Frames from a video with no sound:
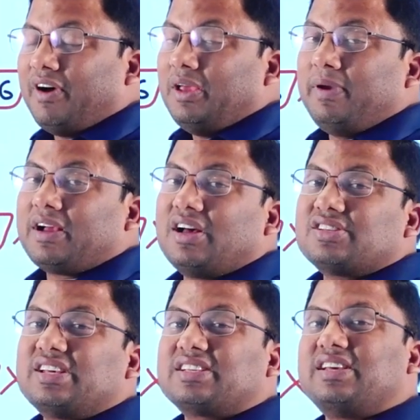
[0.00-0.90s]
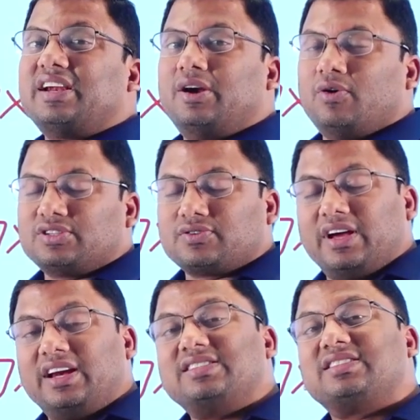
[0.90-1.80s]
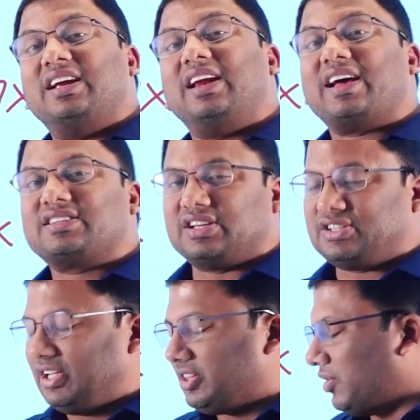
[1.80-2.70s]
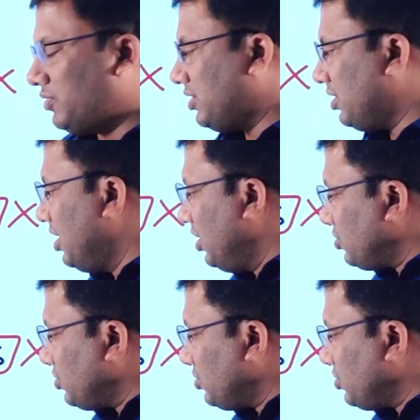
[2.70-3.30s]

Why? Because six hundred whole square is three lakh sixty thousand.